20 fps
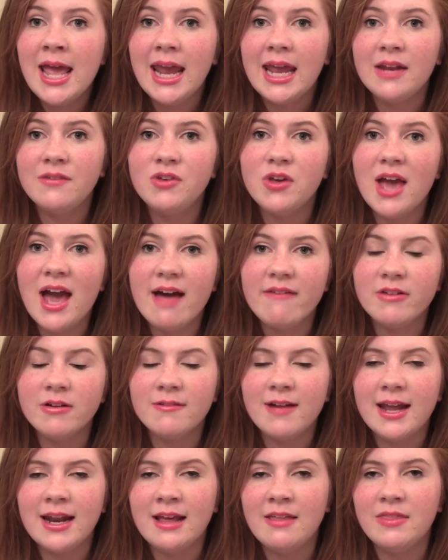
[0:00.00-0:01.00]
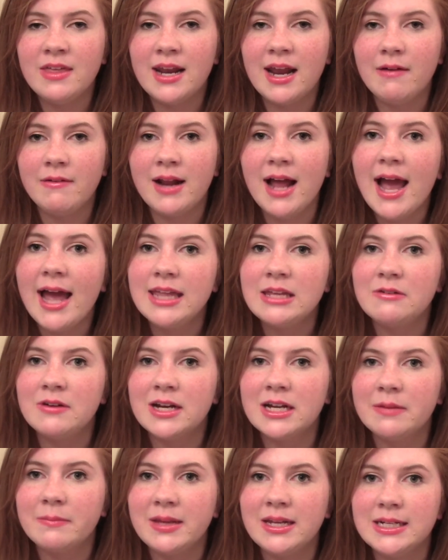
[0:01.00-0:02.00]
And if you haven't read it, then I would highly
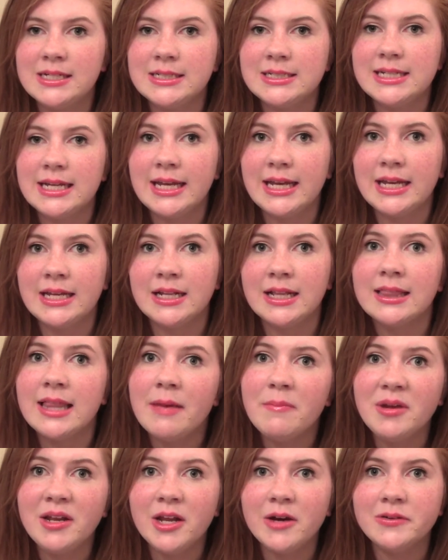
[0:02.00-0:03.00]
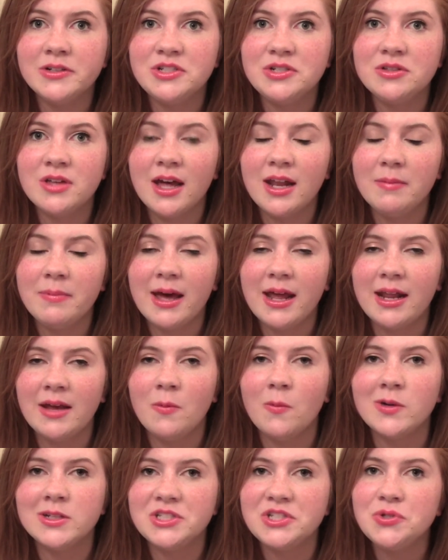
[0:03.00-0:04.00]
recommend it, and let me know what you thought about
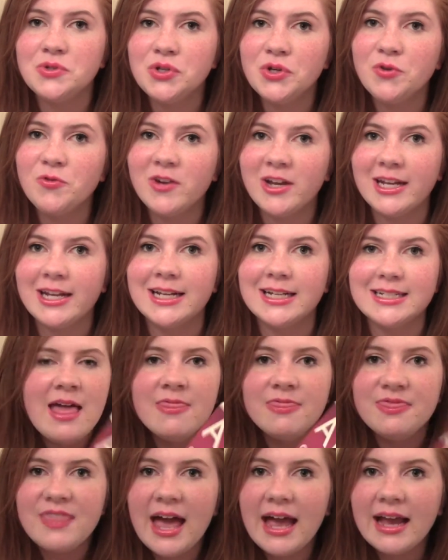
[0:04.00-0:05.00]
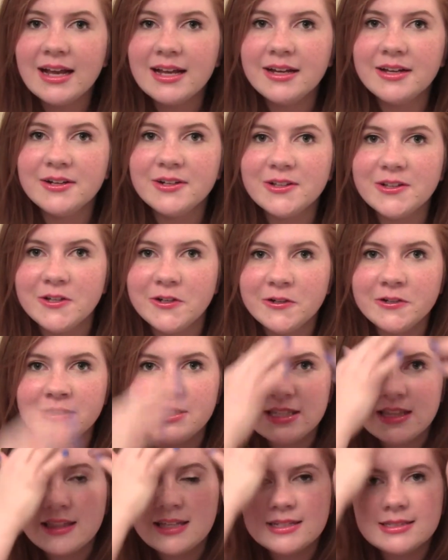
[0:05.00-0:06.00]
it once you do read it. That
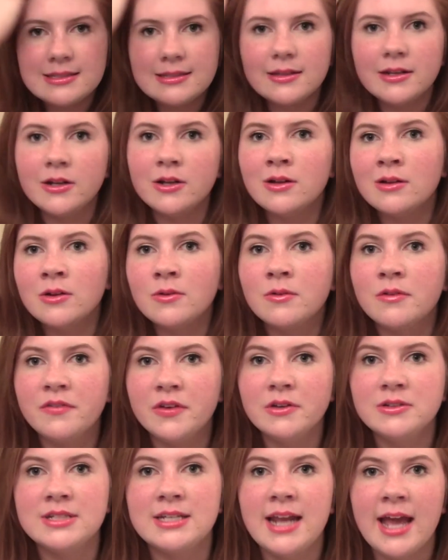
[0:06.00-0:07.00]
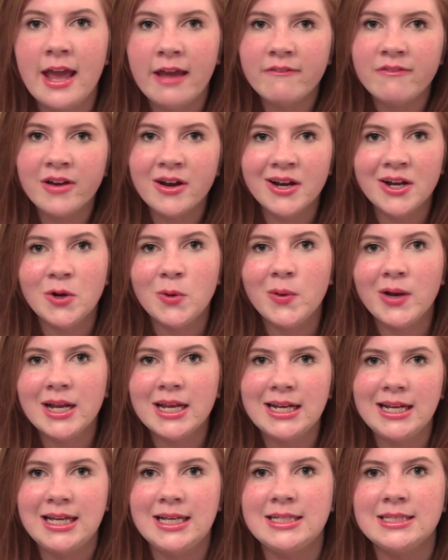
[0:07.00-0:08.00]
concludes this little review today. Very quick
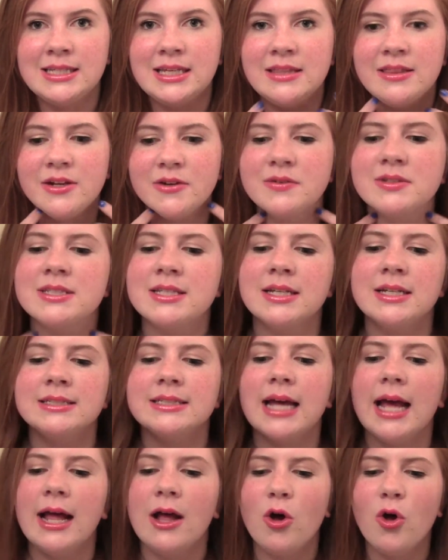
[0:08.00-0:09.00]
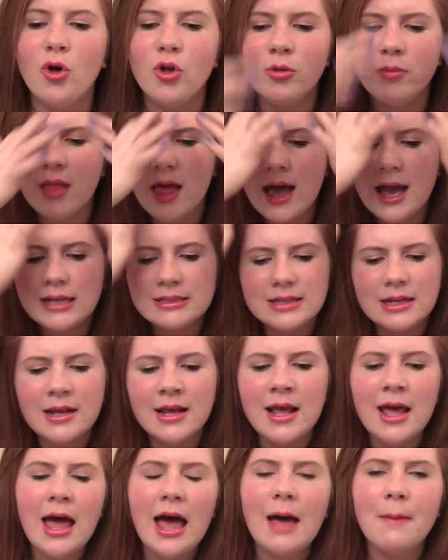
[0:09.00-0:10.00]
and easy. There wasn't a whole lot
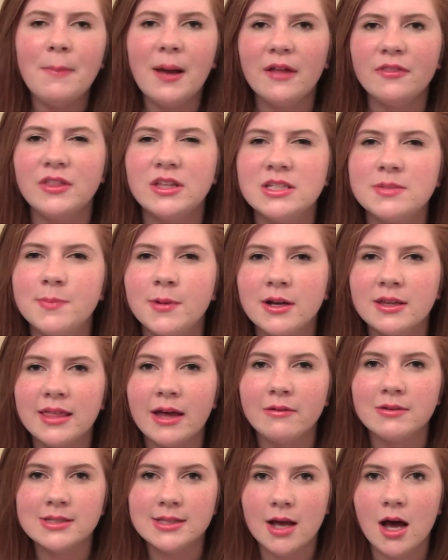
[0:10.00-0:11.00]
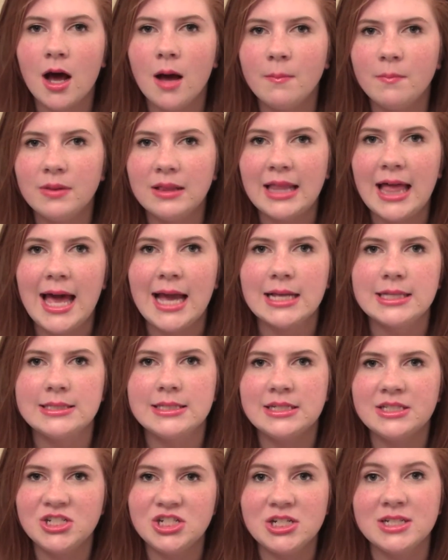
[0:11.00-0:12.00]
about this book that was complex.
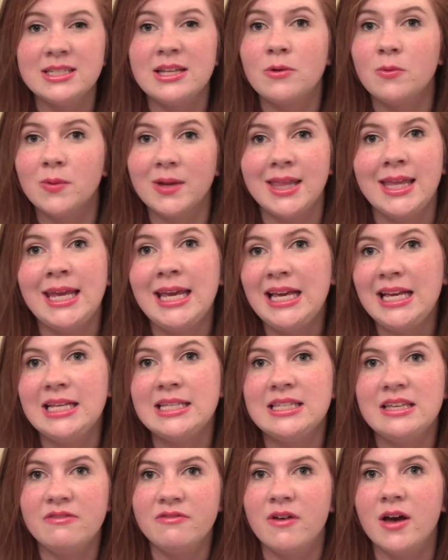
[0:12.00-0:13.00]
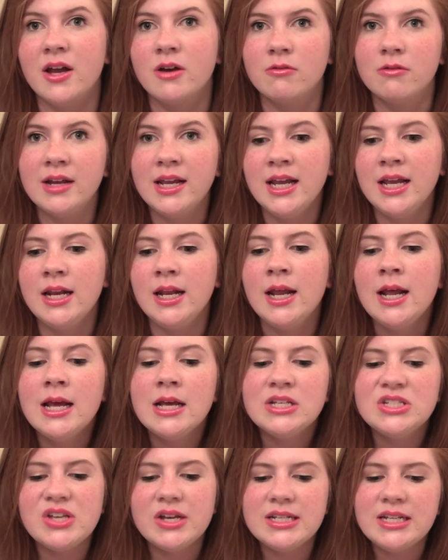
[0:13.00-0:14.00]
It's just a really easy, fun read.
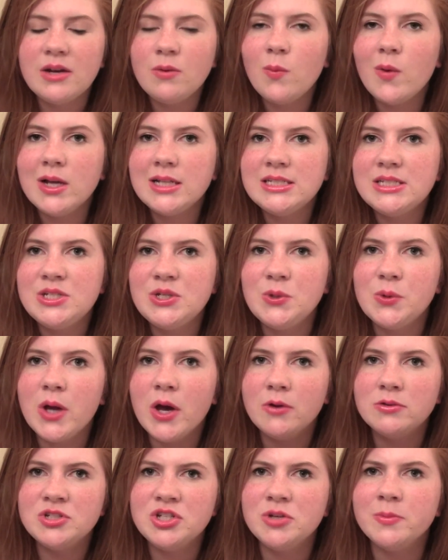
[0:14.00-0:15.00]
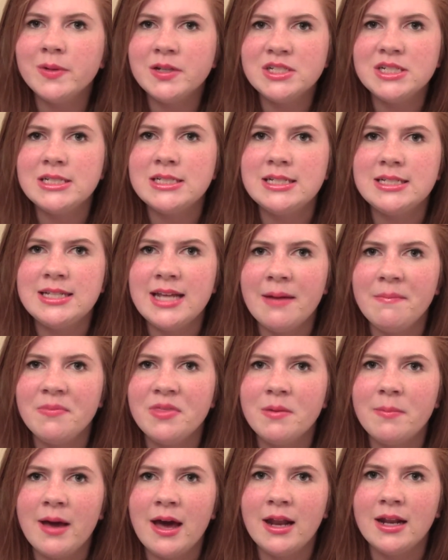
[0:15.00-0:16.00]
So I didn't want to go too much into depth
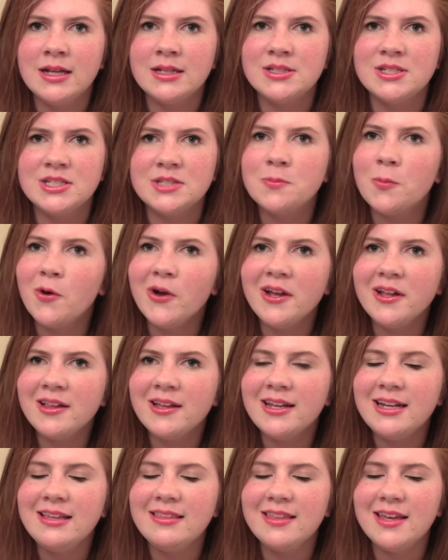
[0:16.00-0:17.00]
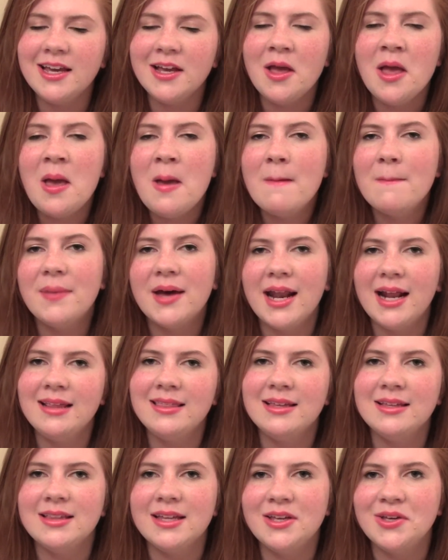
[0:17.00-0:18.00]
about it to spoil anything, but I
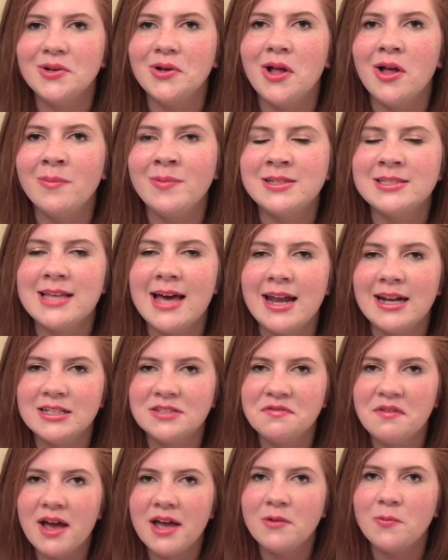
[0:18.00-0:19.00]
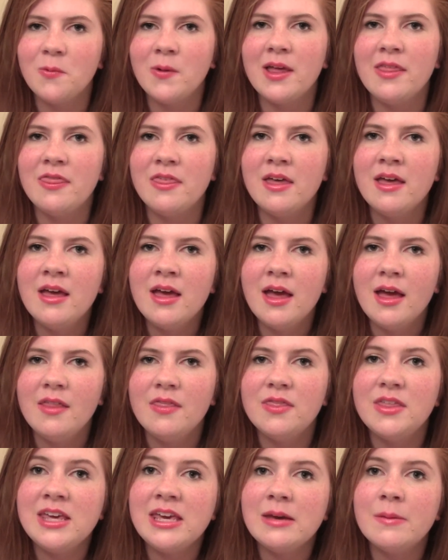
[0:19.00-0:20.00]
think that you'll all be satisfied with
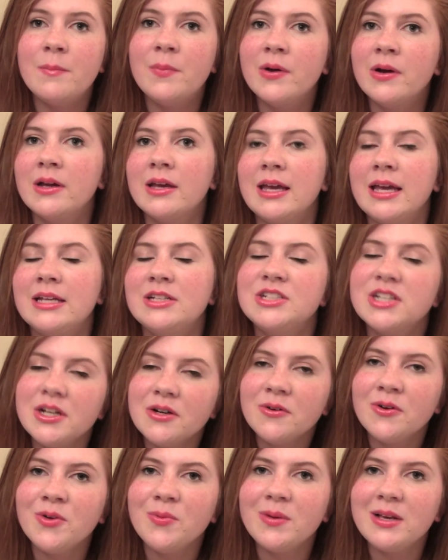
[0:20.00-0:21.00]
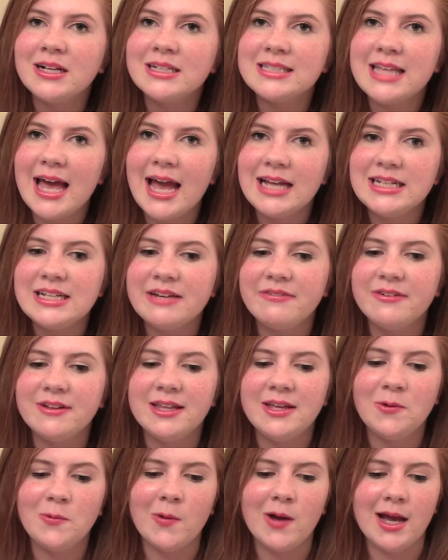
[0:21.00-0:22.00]
the book in general, because I
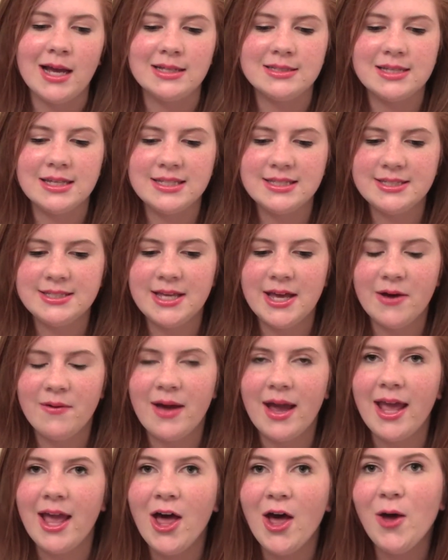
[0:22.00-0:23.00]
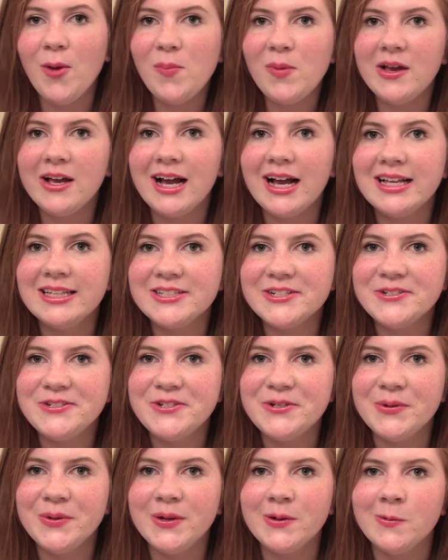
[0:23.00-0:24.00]
definitely was. So I hope you guys are
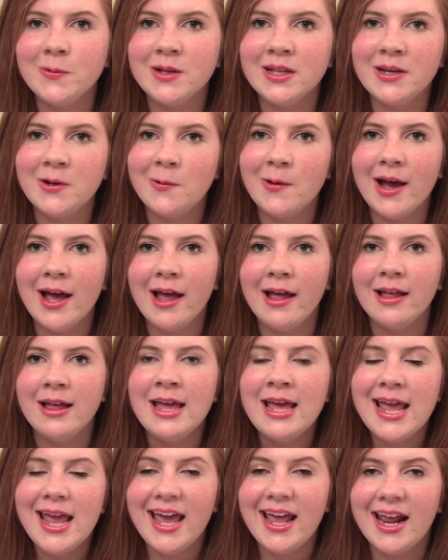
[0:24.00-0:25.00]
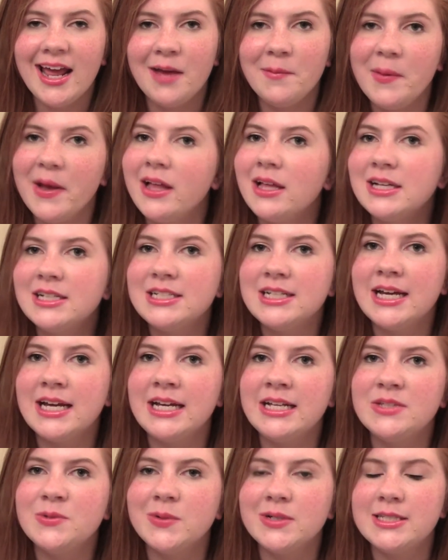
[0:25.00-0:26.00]
doing really well, and I
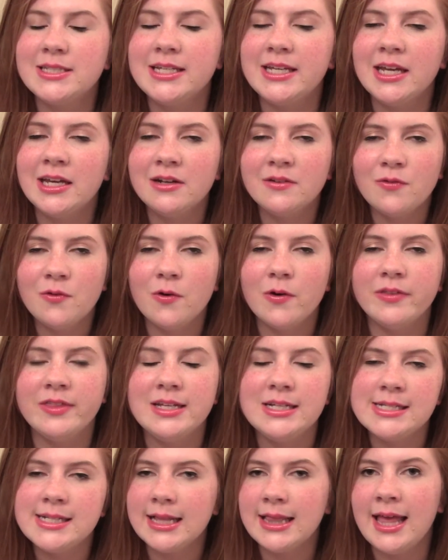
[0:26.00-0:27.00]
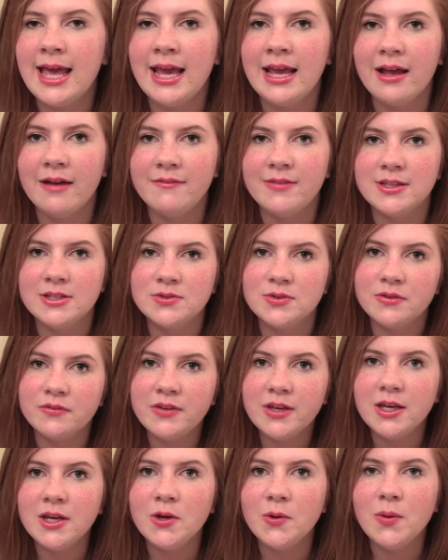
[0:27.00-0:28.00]
apologize once again for the delay of this
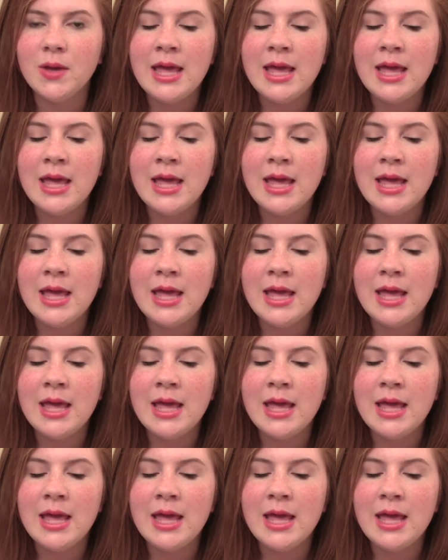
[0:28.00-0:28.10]
review,